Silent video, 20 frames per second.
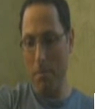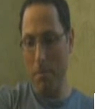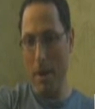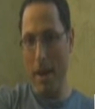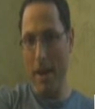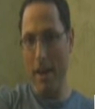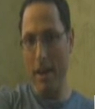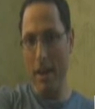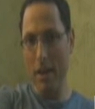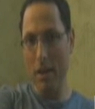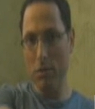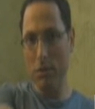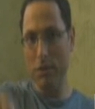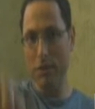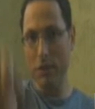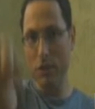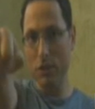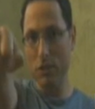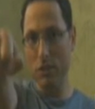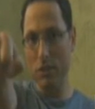By here, I would
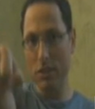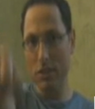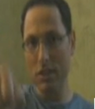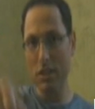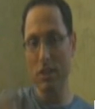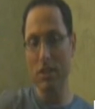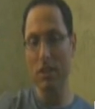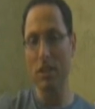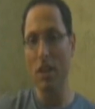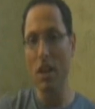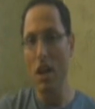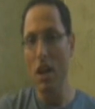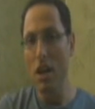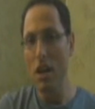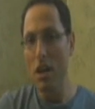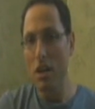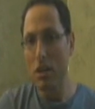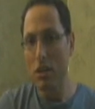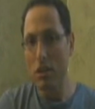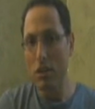feel the resistance.
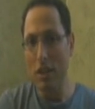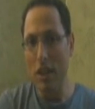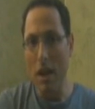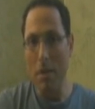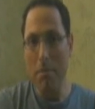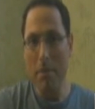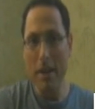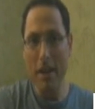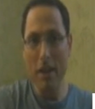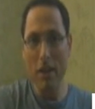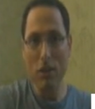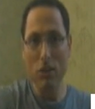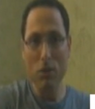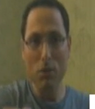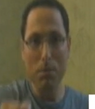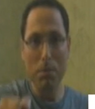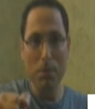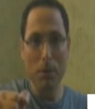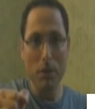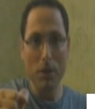So as I begin
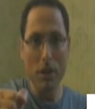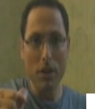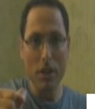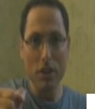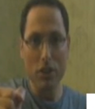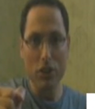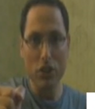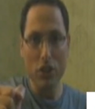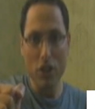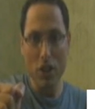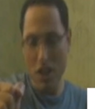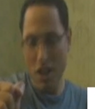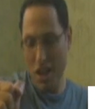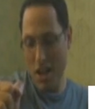to punch,